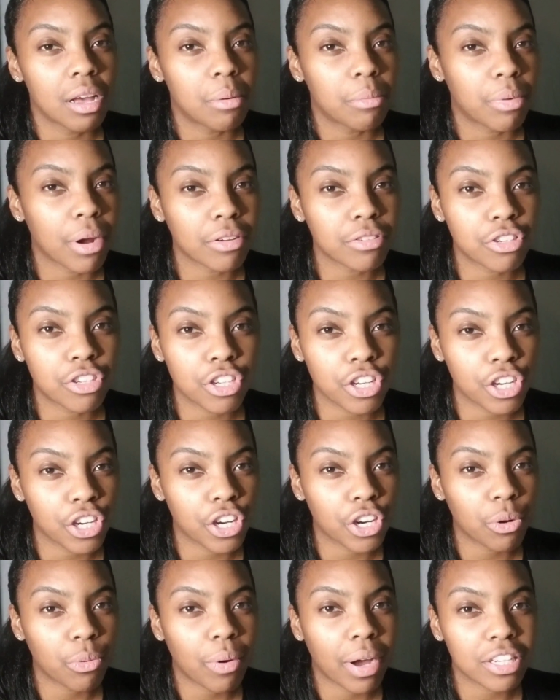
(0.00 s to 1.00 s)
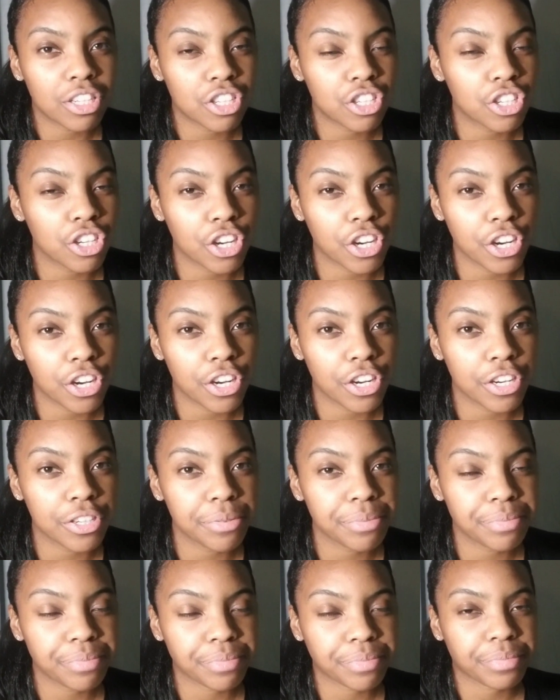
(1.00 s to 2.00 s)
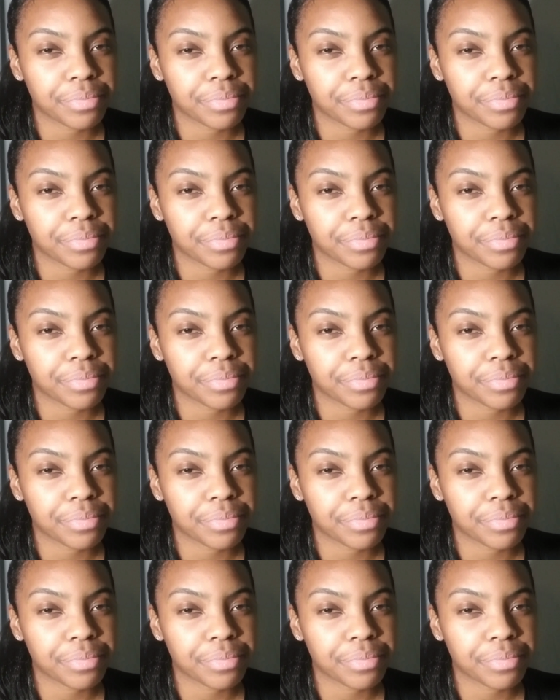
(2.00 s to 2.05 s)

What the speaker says: brown sugar, white sugar,